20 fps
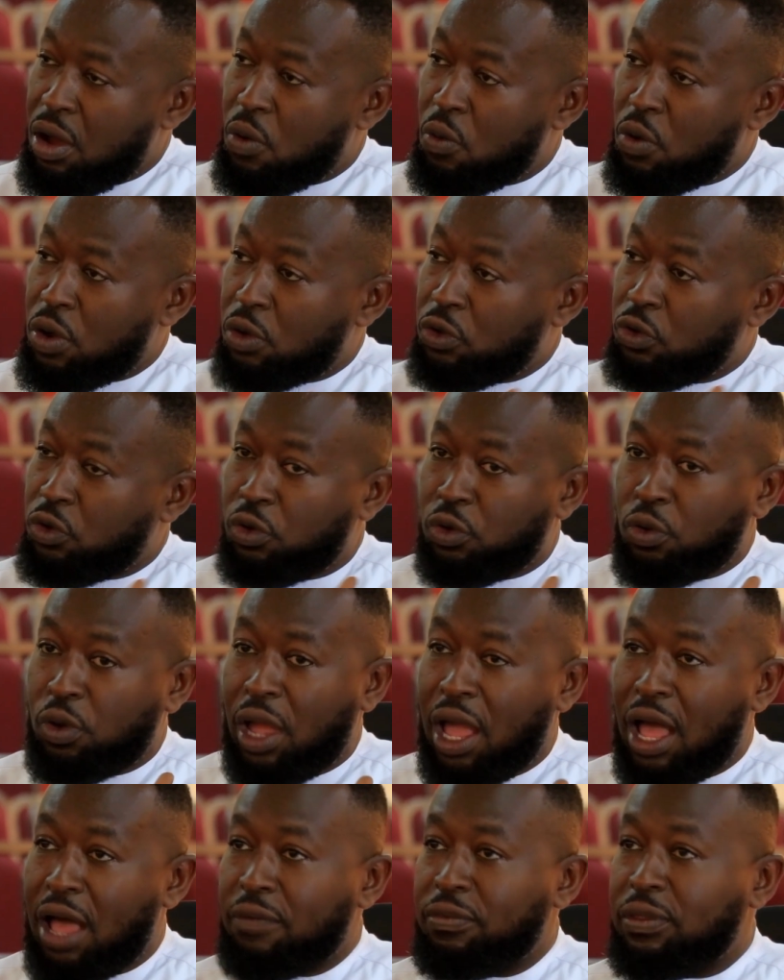We also do
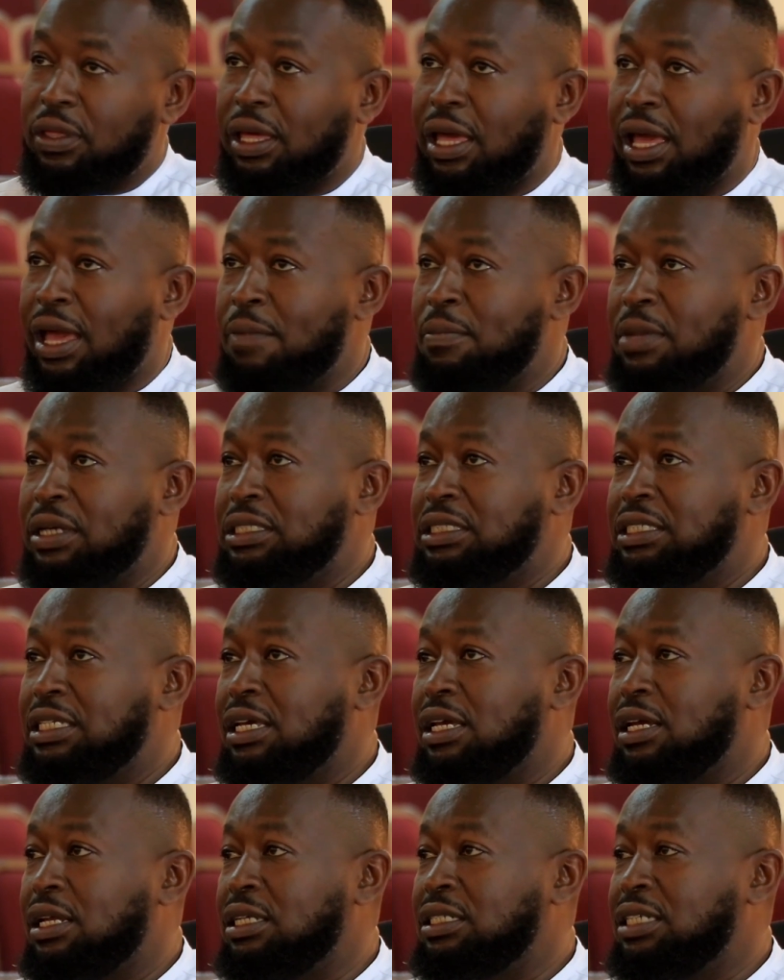have the MSc
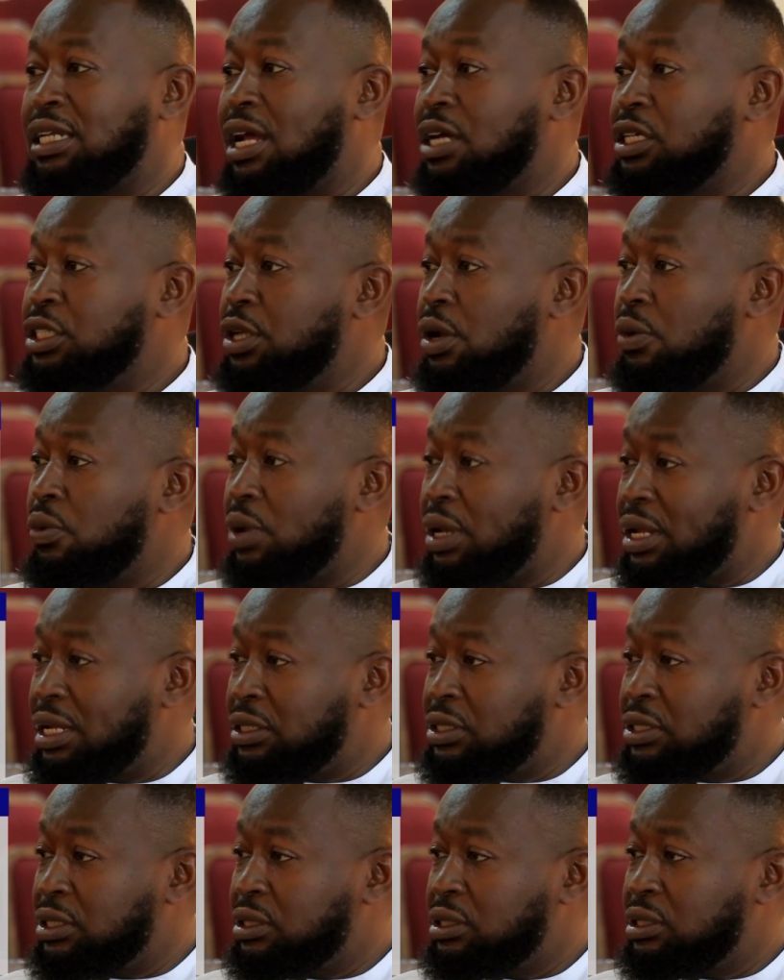in International
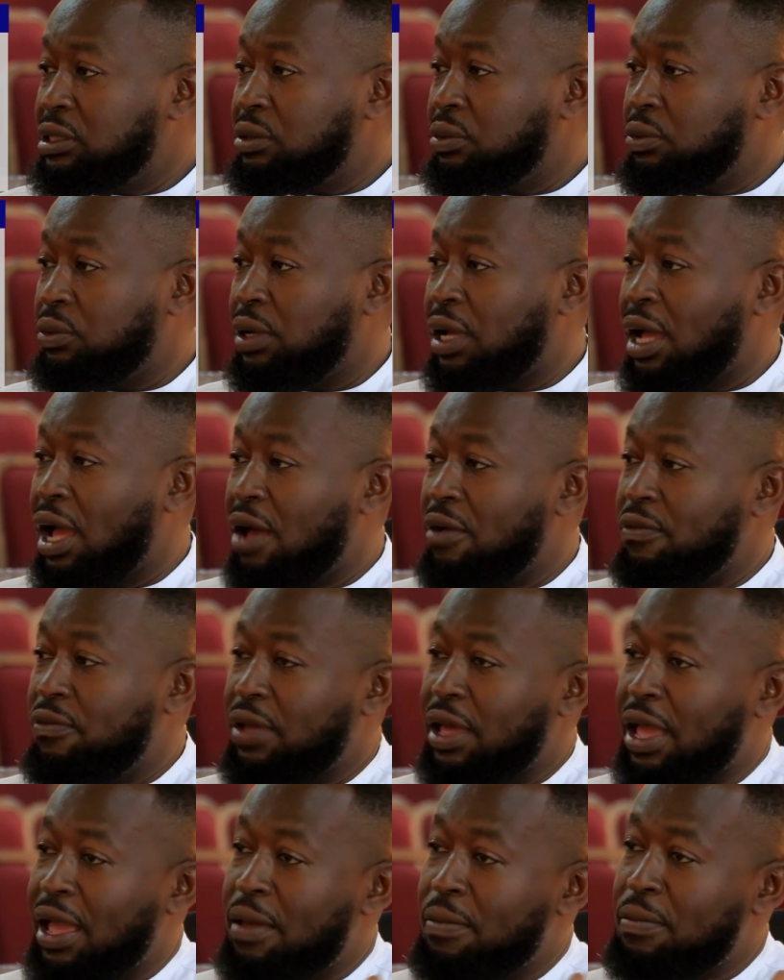Relations. We have
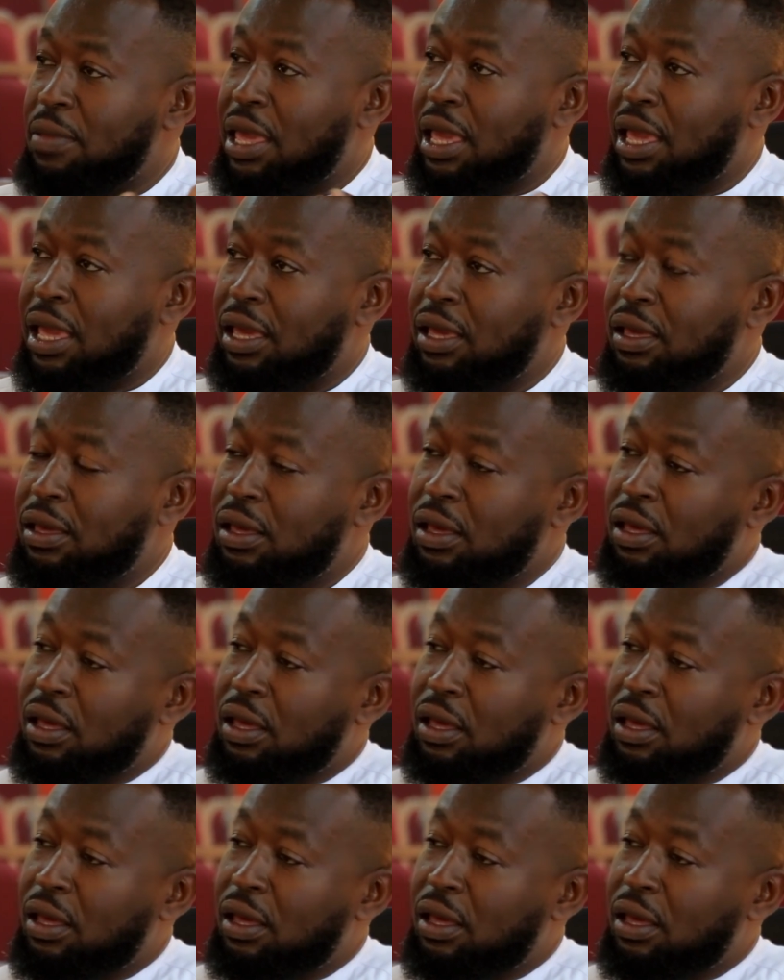MA,